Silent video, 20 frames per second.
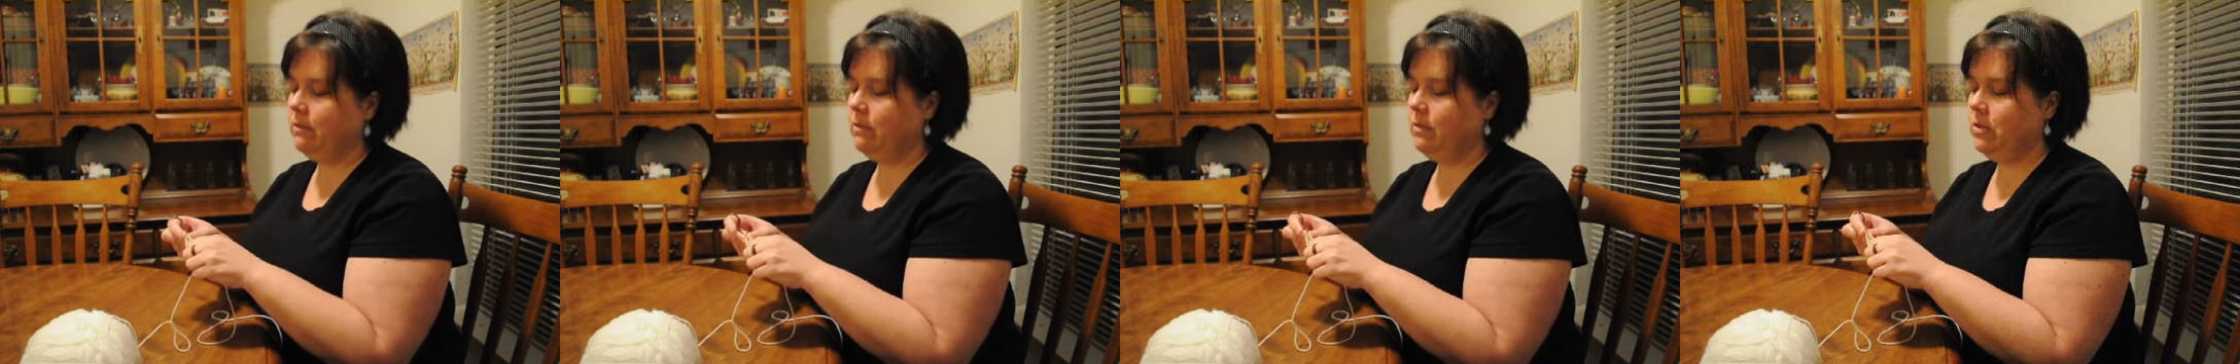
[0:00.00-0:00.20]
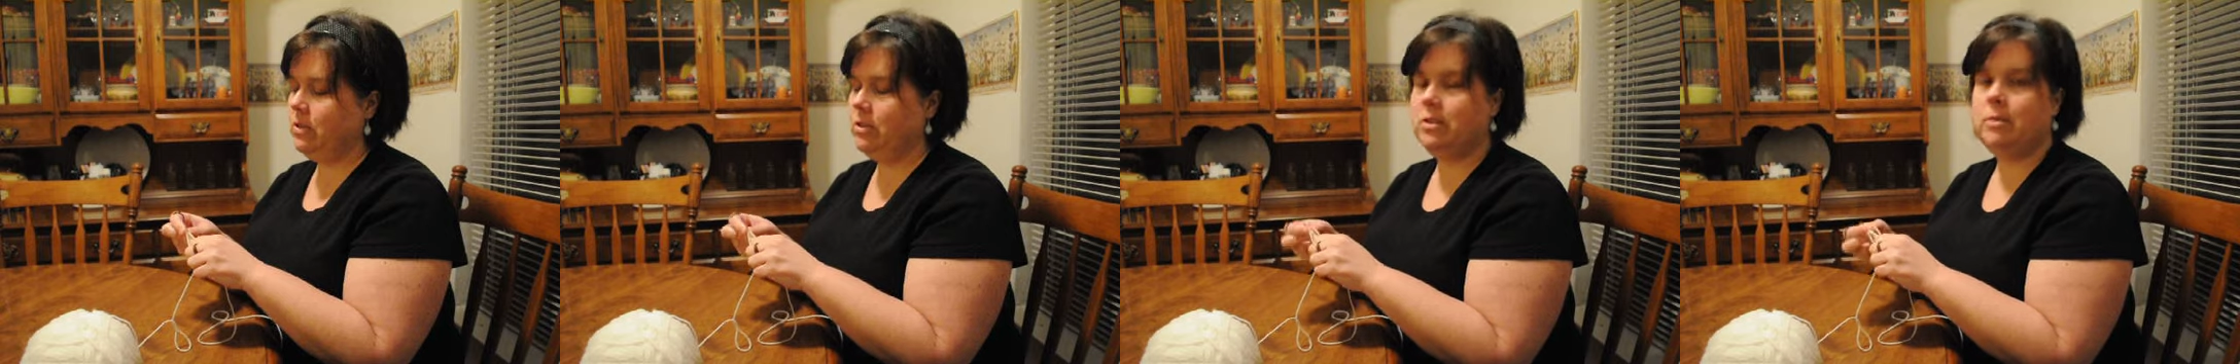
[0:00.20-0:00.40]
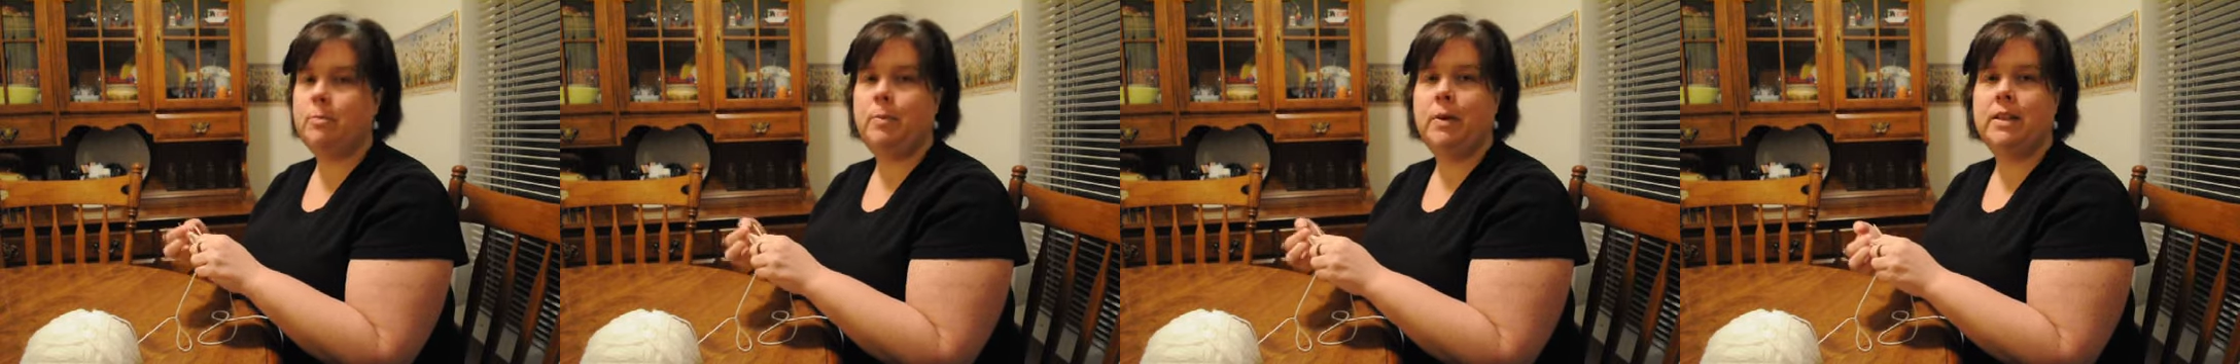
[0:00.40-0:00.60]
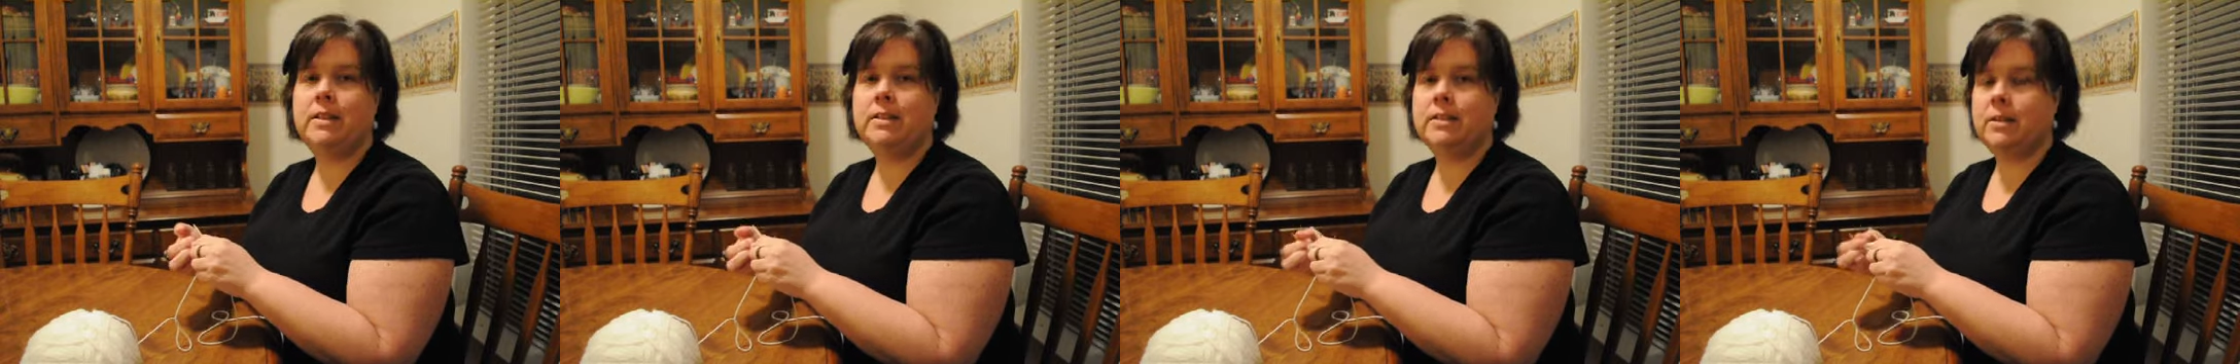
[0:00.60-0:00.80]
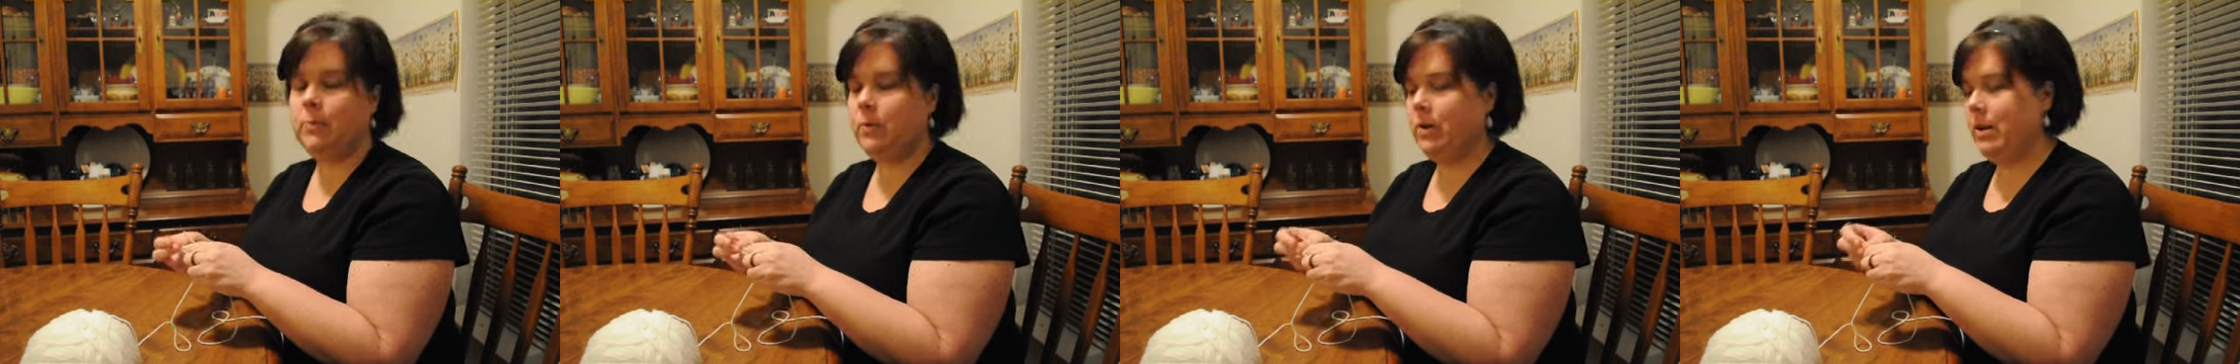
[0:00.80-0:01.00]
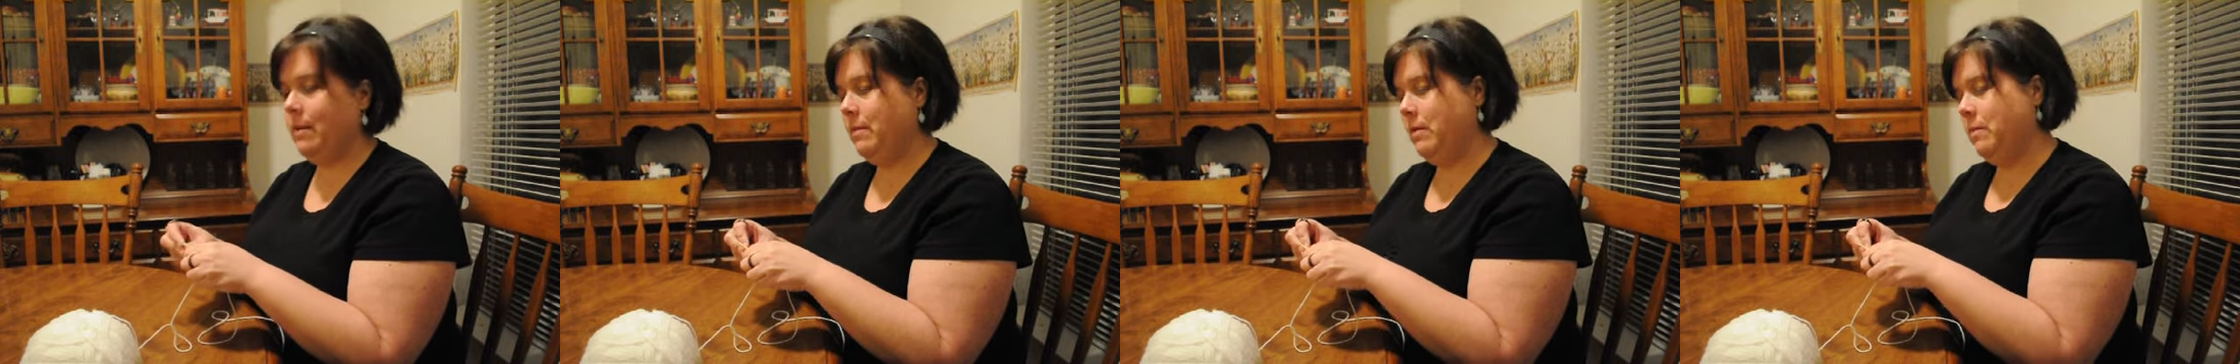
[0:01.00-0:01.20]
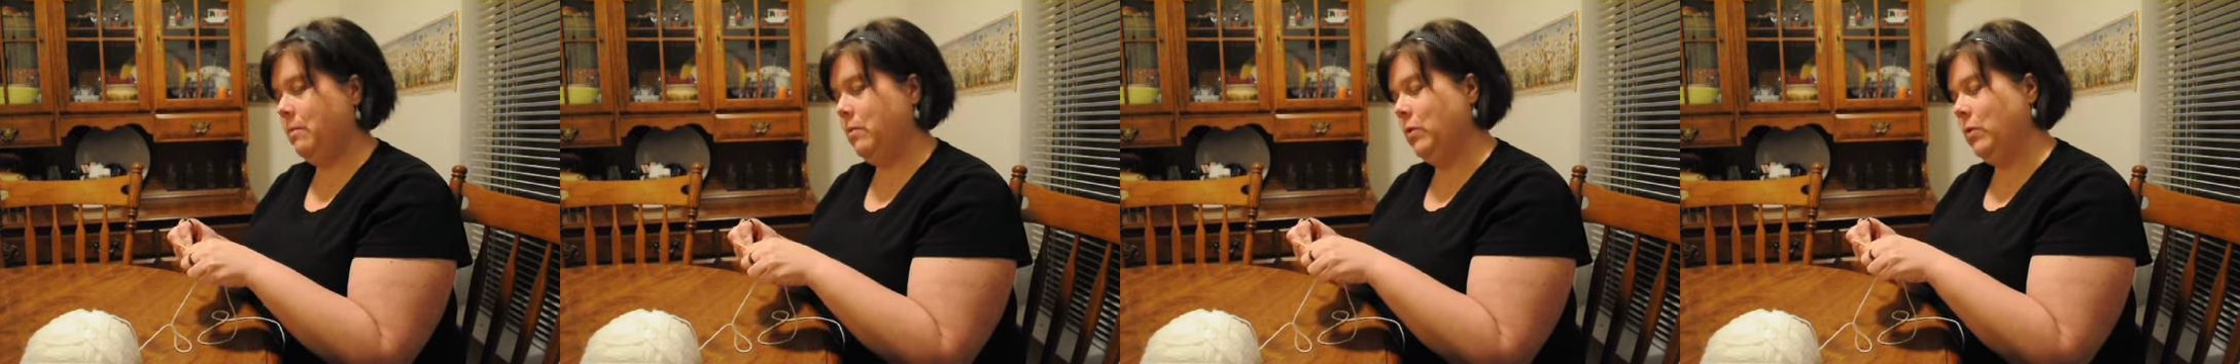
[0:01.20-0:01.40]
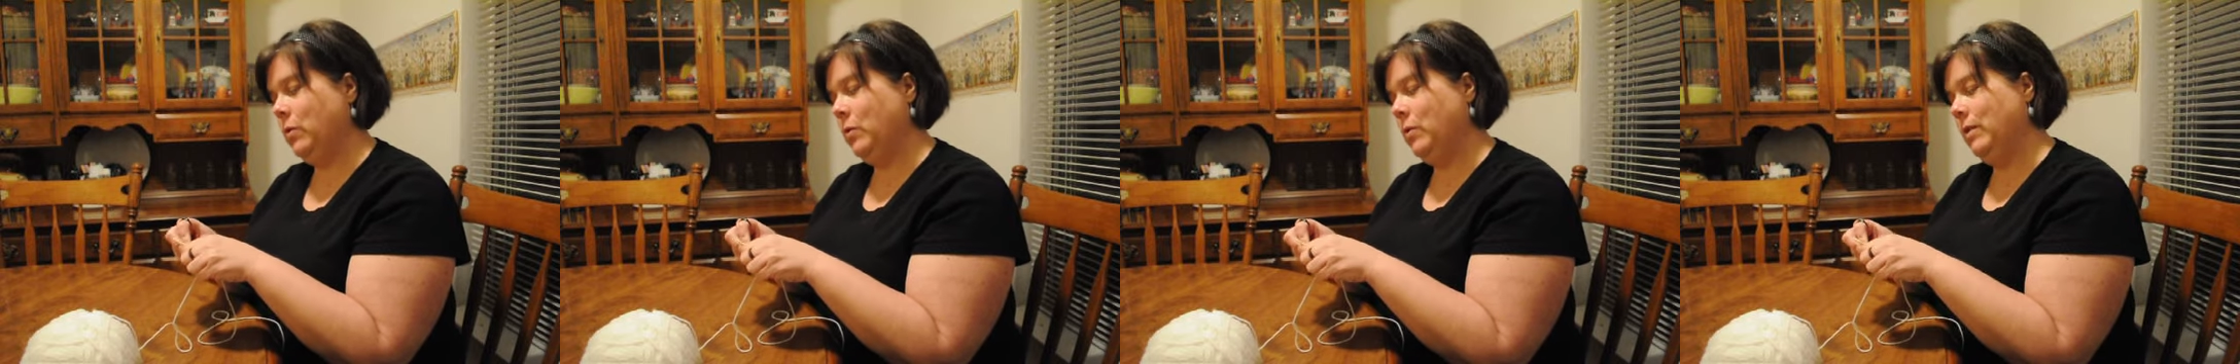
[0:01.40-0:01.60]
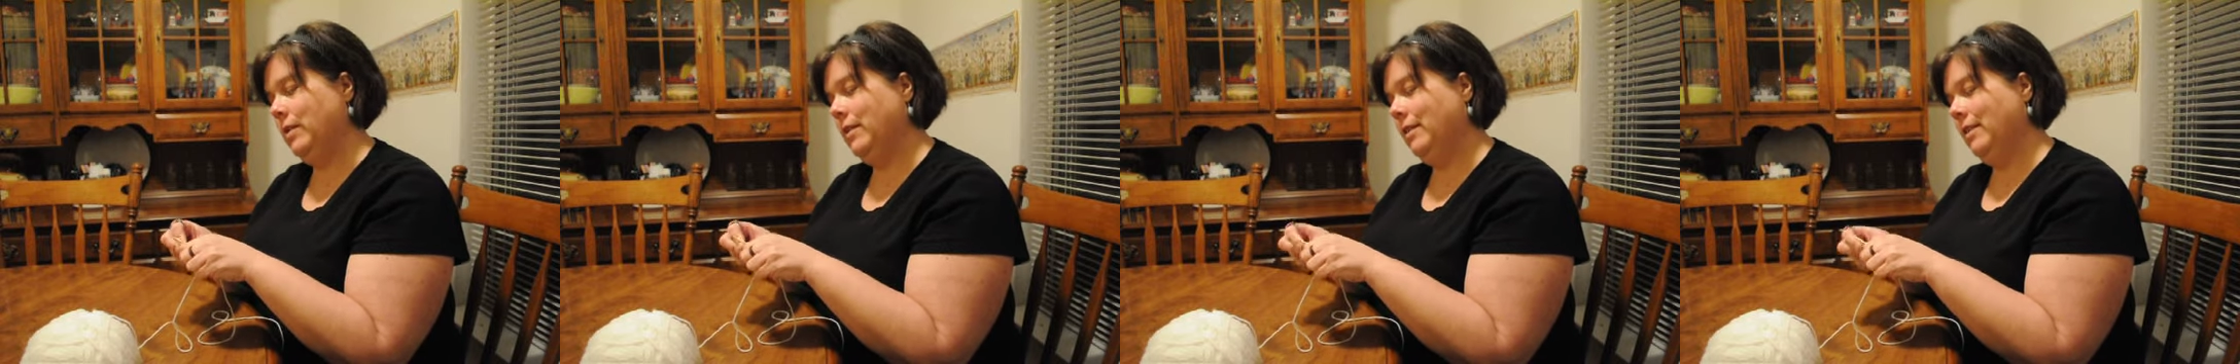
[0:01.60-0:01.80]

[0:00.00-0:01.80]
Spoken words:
just depends on when I'm in the mood.